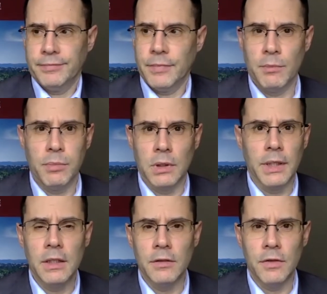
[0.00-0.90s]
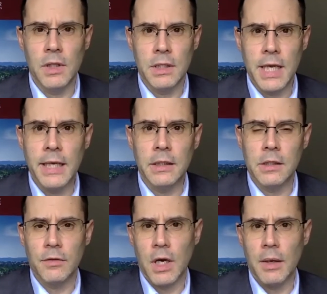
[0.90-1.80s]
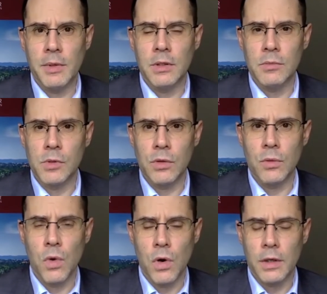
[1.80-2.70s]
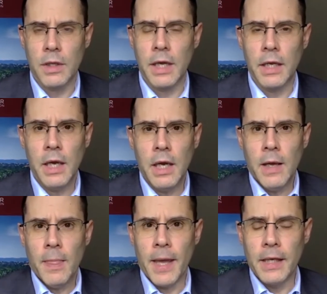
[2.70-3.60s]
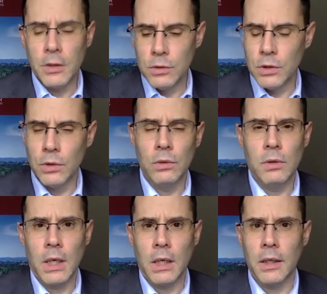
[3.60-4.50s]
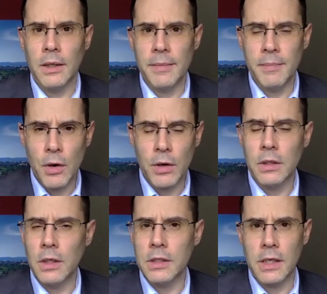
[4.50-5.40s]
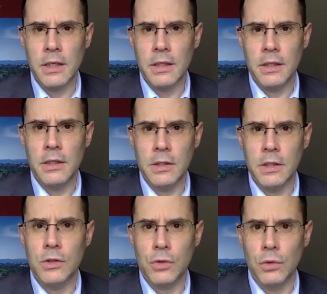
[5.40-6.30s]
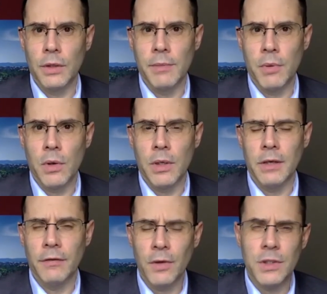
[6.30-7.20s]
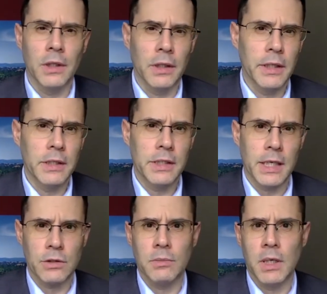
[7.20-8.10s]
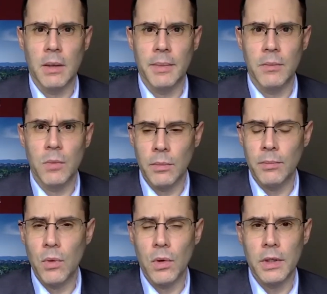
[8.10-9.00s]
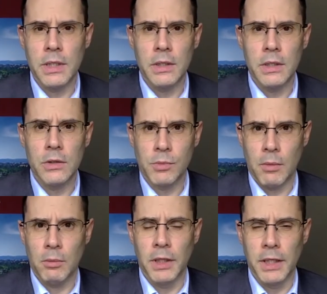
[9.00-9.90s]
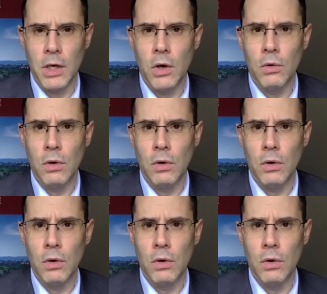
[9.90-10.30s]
believe in the tenets of communism. So the work that you do, that Marion does, it's truly important. And unfortunately, it's actually becoming more important. And there's probably no